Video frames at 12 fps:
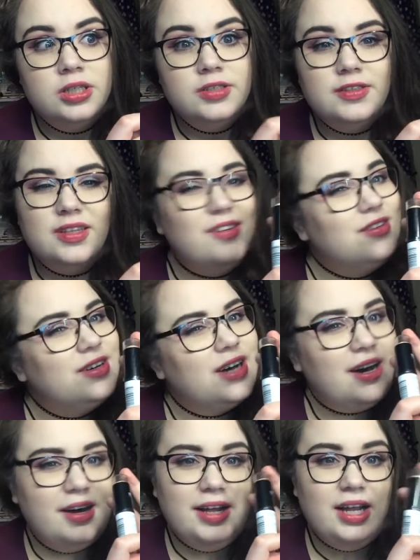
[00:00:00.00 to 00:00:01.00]
so
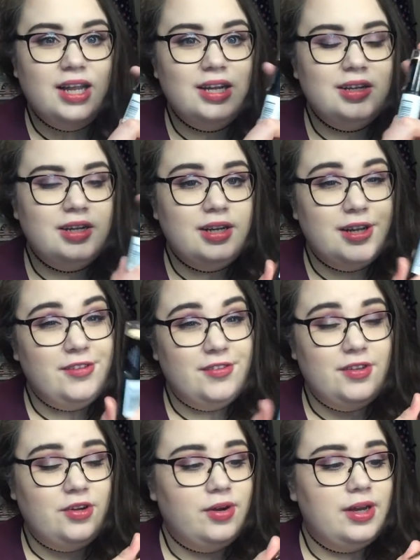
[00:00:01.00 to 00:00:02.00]
I'll let
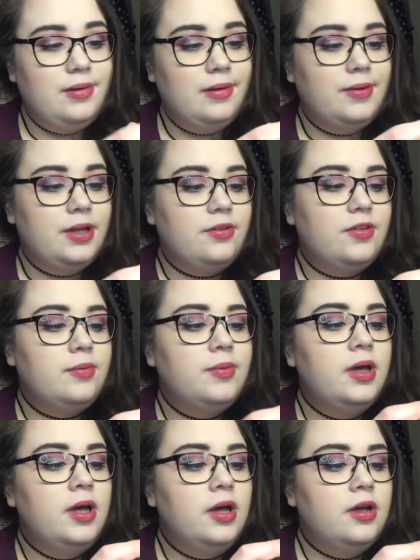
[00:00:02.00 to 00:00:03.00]
you know anyway when it goes up.
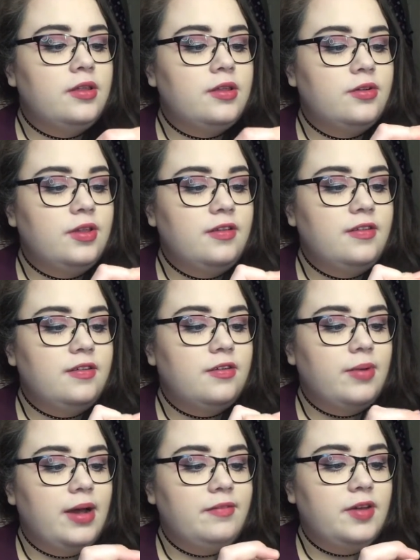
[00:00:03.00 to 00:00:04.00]
So this is the
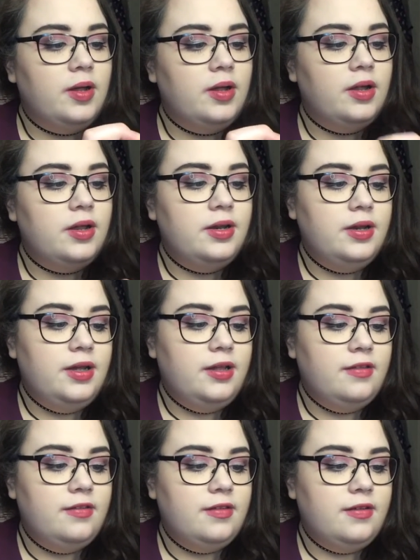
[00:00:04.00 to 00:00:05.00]
Revlon
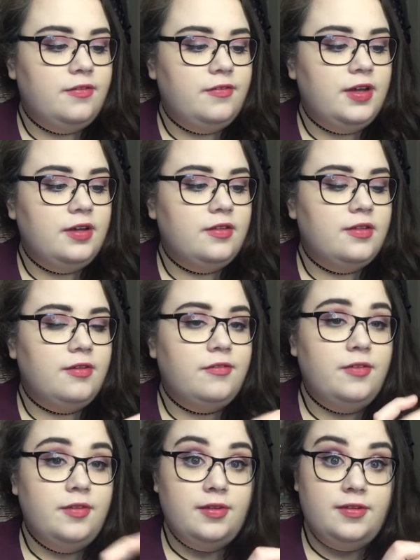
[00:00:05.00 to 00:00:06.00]
Insta Fix
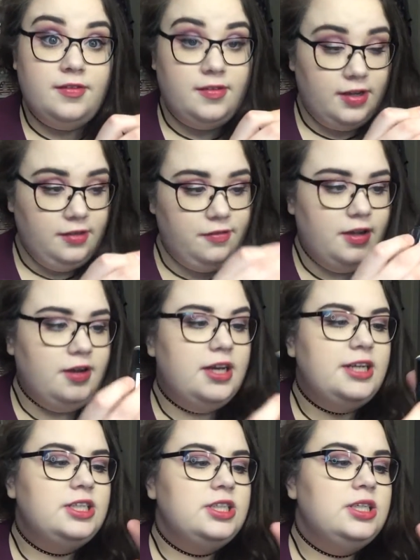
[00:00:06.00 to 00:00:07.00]
Stick
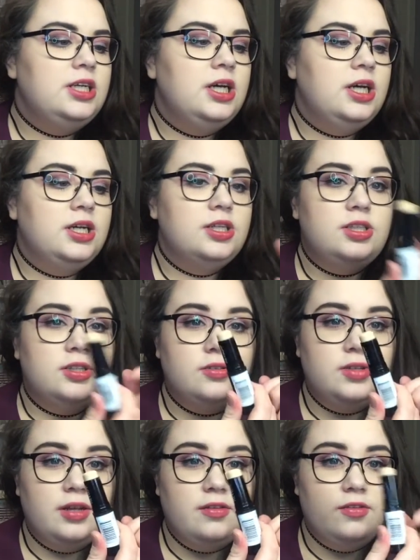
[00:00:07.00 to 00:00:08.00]
Foundation.
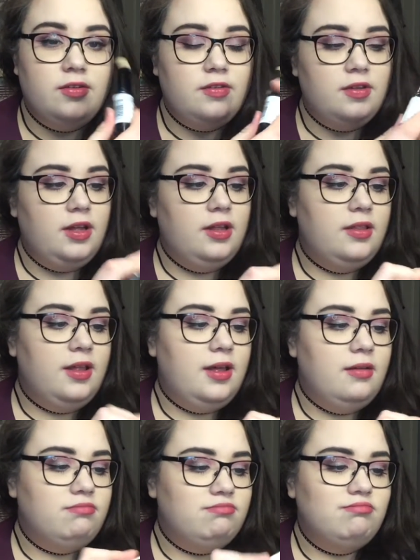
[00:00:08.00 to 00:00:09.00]
So that's just like
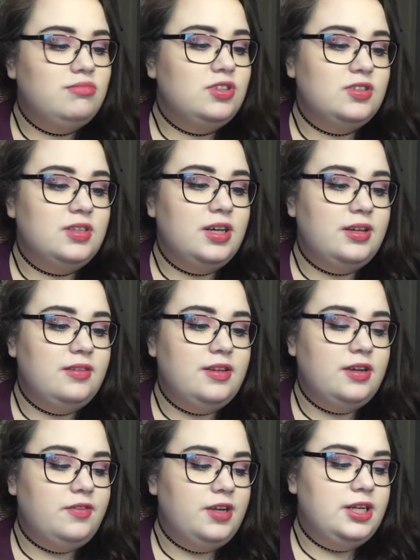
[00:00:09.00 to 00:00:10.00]
the, just like a
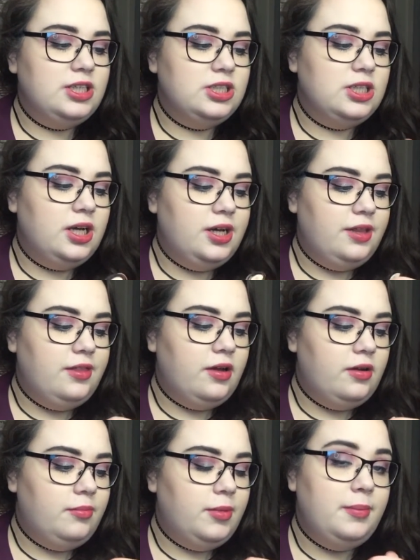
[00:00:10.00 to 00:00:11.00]
stick foundation. I
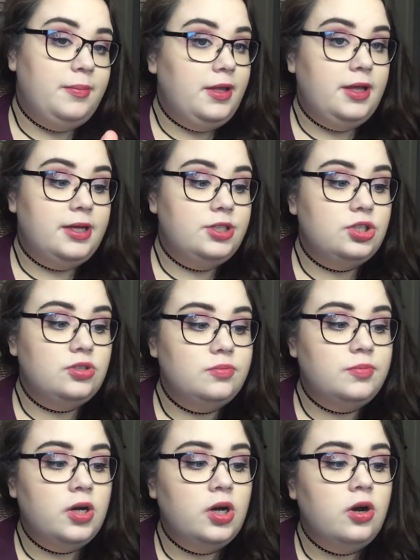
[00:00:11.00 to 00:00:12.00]
thought it might be a dupe
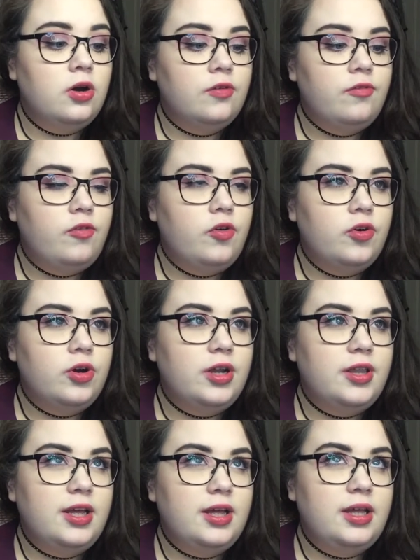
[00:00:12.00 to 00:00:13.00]
for
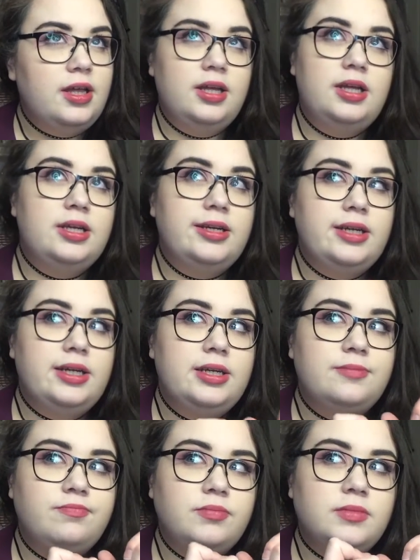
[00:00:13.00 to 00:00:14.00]
the,